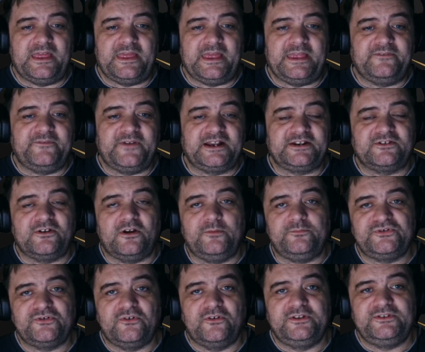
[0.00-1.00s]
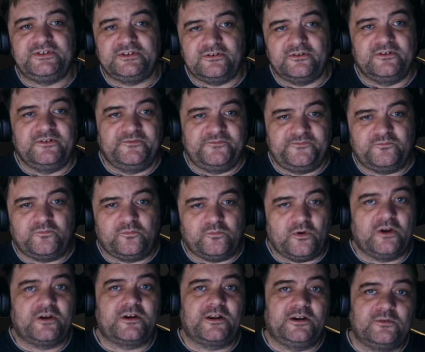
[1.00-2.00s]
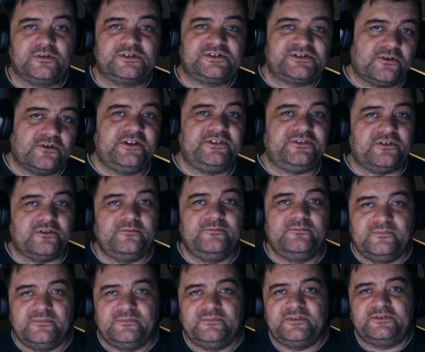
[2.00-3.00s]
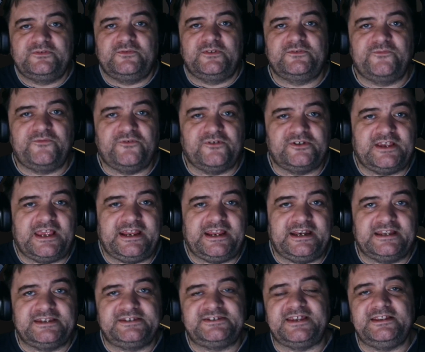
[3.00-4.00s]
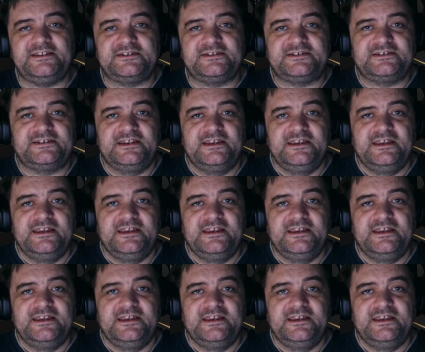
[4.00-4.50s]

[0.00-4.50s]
and the fact that I'm trying to kind of work alongside them, in a sense.